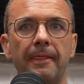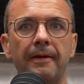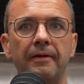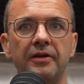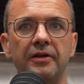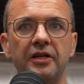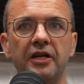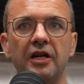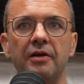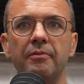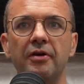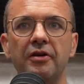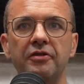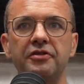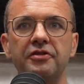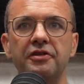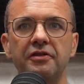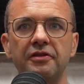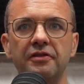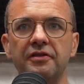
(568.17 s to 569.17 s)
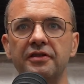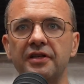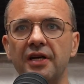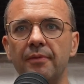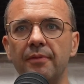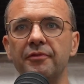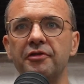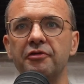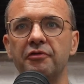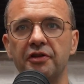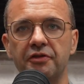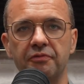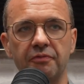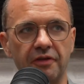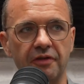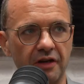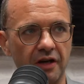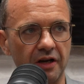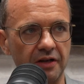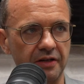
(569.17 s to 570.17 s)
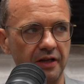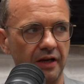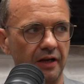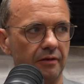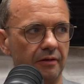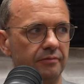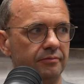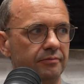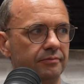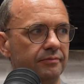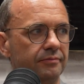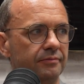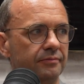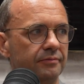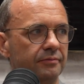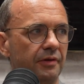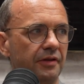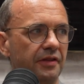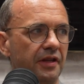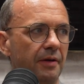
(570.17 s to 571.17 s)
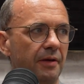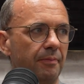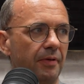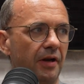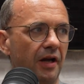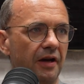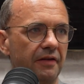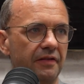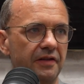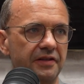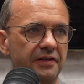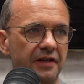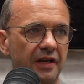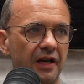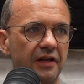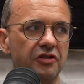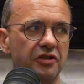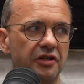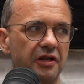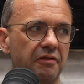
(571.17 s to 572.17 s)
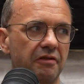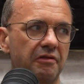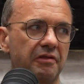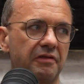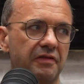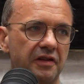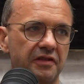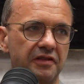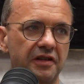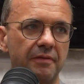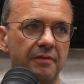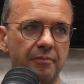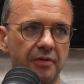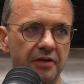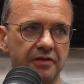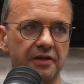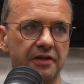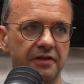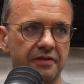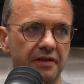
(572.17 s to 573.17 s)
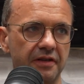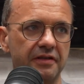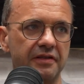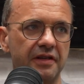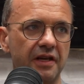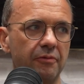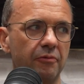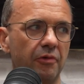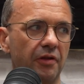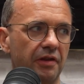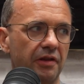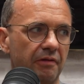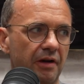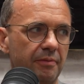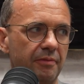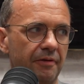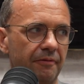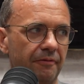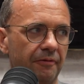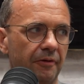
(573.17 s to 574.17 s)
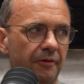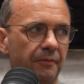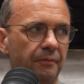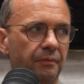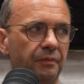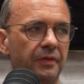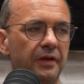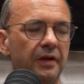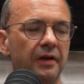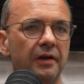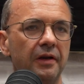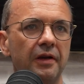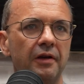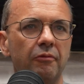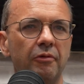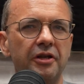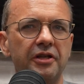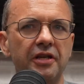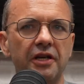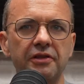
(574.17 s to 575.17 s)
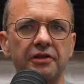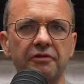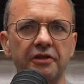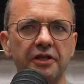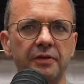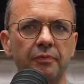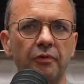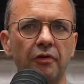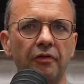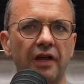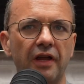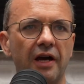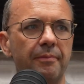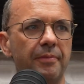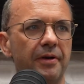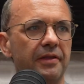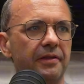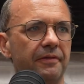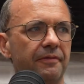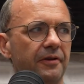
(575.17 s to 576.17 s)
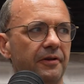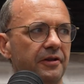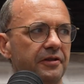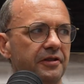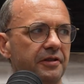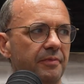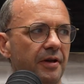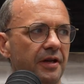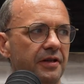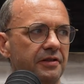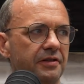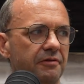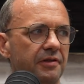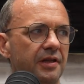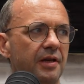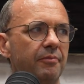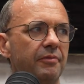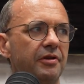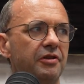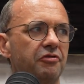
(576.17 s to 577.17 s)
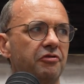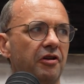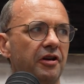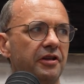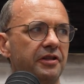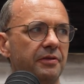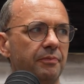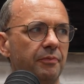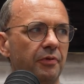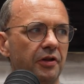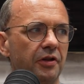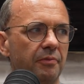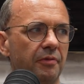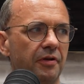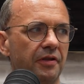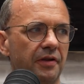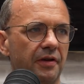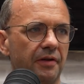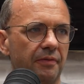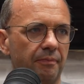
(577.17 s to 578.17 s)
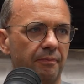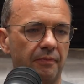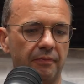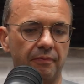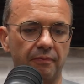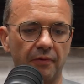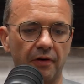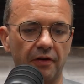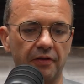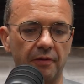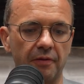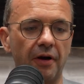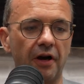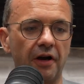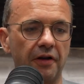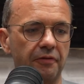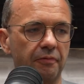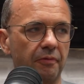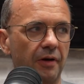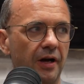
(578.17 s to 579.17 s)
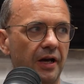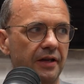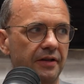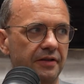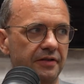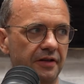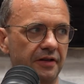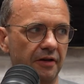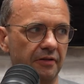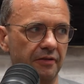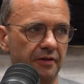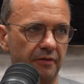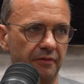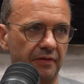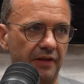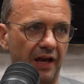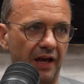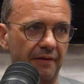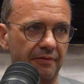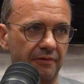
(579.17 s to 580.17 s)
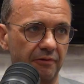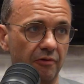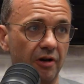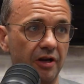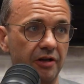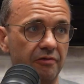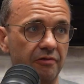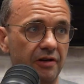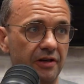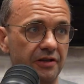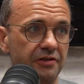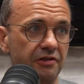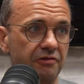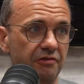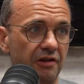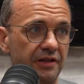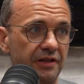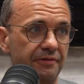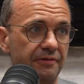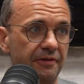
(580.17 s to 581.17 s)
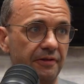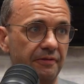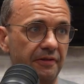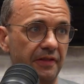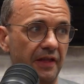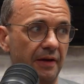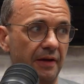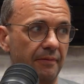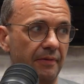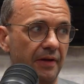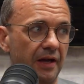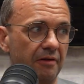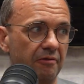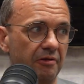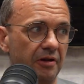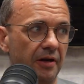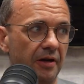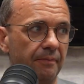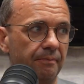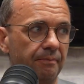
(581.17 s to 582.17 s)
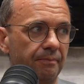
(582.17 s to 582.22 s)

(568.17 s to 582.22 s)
you know, most students come to us with an idea. When they apply, they say engineering, they say business, they say what they're aiming for. We tend to explore that a bit the first semester, and then we try to put them on the pathway so that they have the right credits to transfer for that area.